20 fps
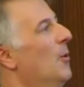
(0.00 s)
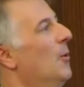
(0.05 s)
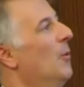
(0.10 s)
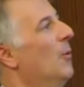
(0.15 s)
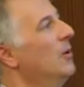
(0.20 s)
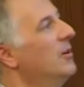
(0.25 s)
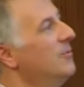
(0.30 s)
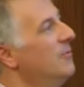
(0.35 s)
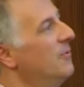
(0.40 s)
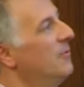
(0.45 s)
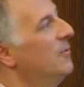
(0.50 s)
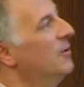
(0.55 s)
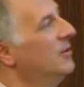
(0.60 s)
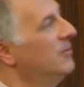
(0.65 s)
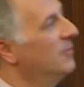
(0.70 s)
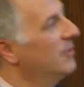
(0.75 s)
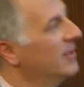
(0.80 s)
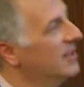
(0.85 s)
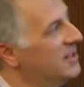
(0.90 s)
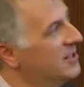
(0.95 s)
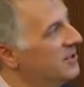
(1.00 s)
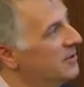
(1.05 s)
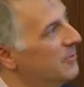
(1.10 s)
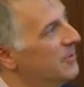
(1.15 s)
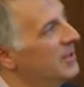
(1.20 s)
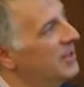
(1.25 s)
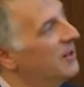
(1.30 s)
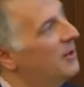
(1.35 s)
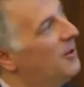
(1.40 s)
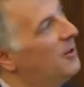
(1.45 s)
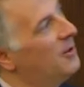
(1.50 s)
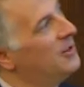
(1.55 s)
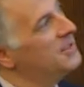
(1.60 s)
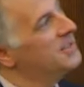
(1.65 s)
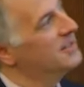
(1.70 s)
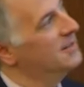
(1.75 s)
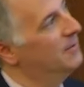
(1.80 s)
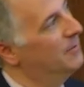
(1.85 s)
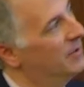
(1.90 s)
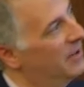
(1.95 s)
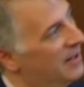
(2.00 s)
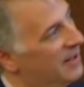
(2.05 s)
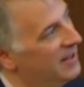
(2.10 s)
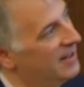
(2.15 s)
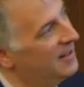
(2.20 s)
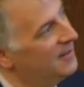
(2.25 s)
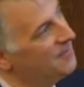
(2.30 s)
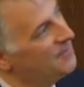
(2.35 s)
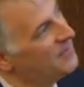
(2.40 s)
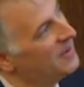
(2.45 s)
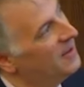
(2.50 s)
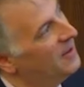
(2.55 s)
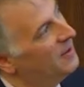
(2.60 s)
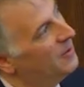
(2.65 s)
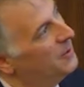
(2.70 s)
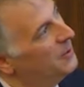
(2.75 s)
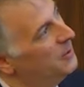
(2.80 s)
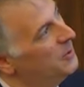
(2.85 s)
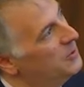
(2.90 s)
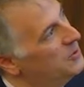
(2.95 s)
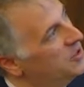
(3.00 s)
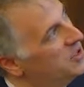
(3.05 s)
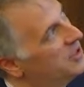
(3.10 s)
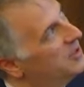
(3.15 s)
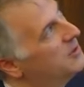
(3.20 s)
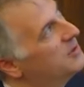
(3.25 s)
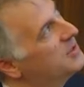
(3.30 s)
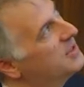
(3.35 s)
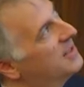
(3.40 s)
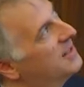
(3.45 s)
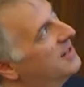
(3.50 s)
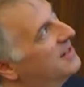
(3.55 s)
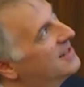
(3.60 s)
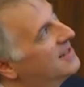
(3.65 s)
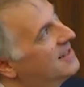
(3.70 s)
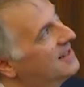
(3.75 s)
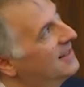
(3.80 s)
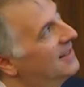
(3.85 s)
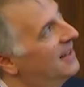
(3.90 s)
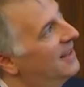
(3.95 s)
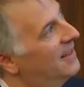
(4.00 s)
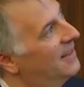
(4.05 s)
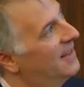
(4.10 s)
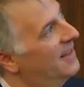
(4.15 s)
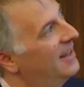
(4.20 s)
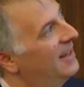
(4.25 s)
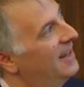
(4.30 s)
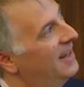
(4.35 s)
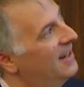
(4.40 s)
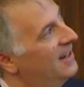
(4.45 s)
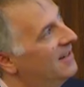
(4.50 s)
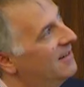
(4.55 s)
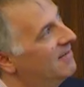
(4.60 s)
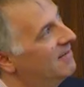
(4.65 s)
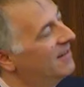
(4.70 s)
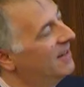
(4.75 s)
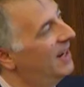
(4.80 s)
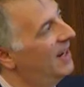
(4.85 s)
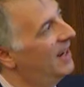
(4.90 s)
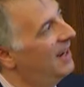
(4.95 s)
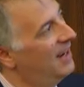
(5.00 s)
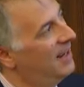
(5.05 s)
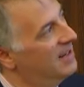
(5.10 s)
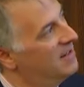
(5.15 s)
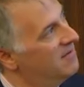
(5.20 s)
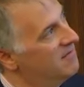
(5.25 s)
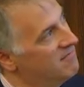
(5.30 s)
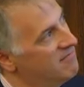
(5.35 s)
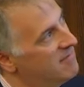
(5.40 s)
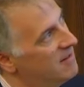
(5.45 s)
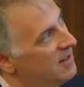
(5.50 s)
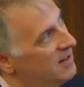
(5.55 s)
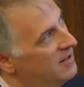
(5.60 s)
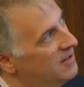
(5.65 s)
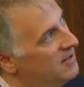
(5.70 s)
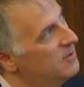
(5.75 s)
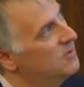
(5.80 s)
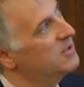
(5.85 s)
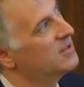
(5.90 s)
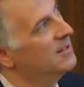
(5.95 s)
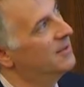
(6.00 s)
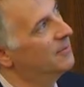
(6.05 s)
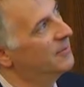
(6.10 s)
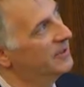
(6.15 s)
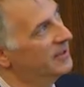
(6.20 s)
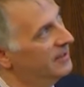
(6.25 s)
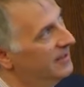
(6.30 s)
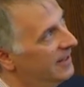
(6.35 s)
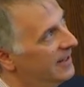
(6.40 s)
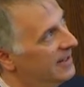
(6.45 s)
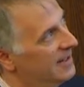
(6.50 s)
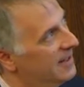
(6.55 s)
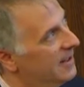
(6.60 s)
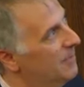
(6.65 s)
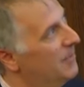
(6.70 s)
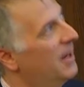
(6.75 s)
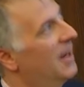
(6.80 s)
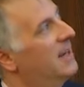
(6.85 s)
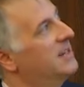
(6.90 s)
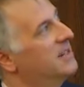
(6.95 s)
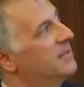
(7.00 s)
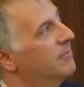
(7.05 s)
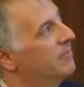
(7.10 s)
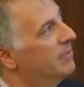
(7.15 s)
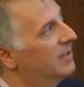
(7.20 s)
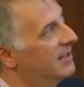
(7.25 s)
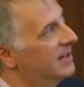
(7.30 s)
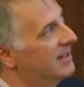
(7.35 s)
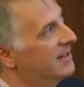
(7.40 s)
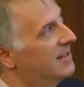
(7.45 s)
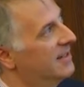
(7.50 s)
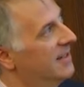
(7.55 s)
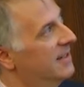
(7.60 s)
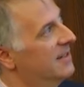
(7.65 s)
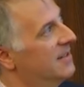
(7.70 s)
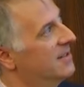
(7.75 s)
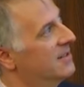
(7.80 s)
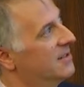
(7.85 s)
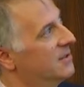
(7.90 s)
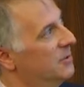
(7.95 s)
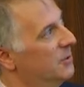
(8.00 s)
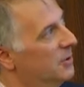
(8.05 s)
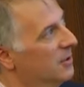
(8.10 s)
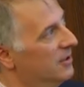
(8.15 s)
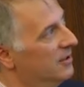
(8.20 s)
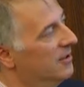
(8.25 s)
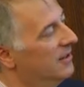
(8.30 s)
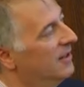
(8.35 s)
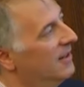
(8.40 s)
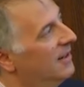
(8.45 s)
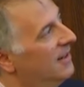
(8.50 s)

what, what really should we call somebody who shows us that they can do something like imagine playing tennis or